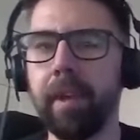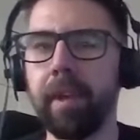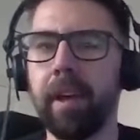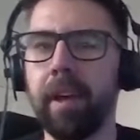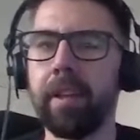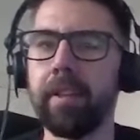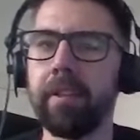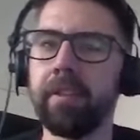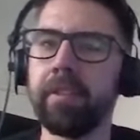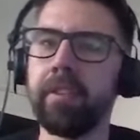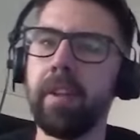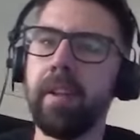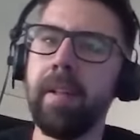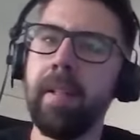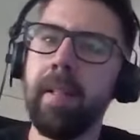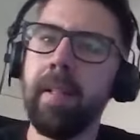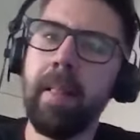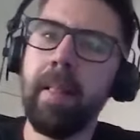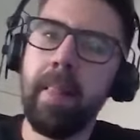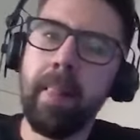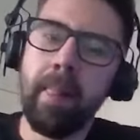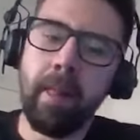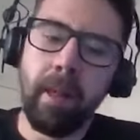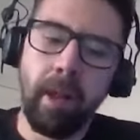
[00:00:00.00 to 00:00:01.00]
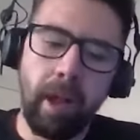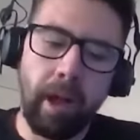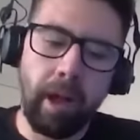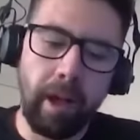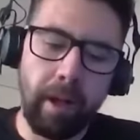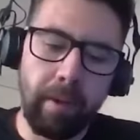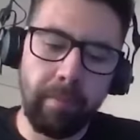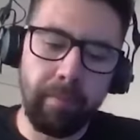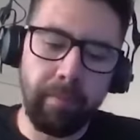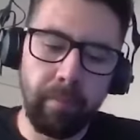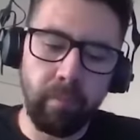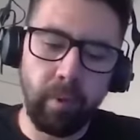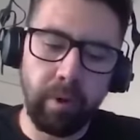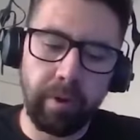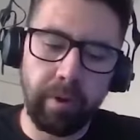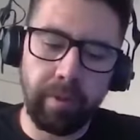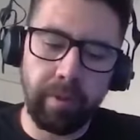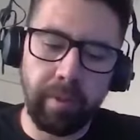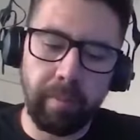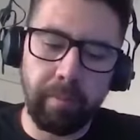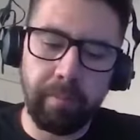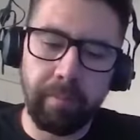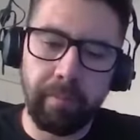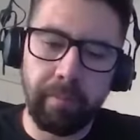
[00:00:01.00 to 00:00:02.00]
And um, one of
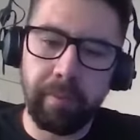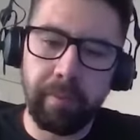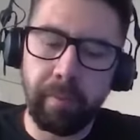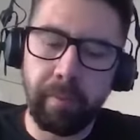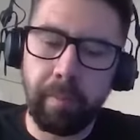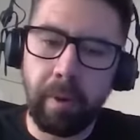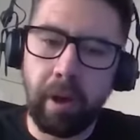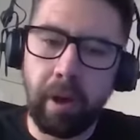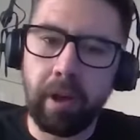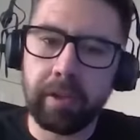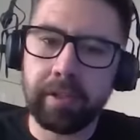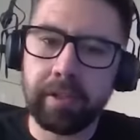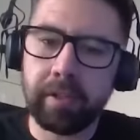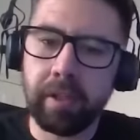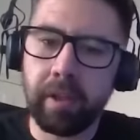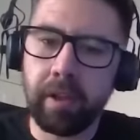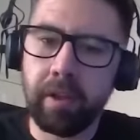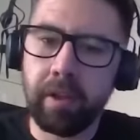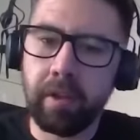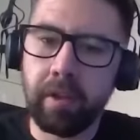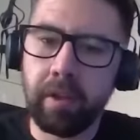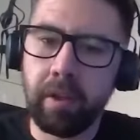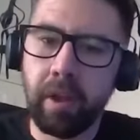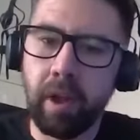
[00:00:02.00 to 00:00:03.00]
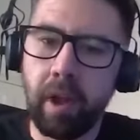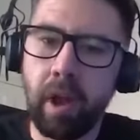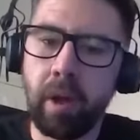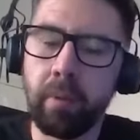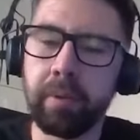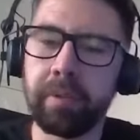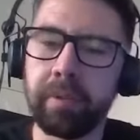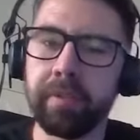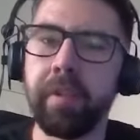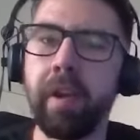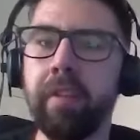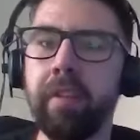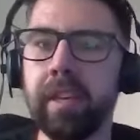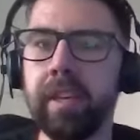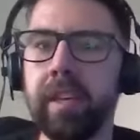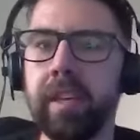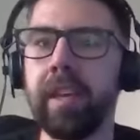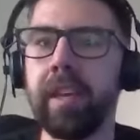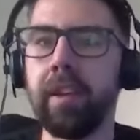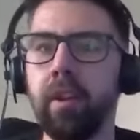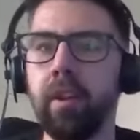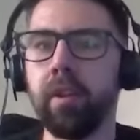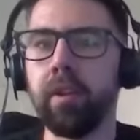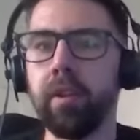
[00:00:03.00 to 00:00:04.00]
the, the parts that I was very
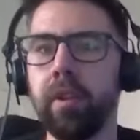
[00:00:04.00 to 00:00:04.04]
keen on,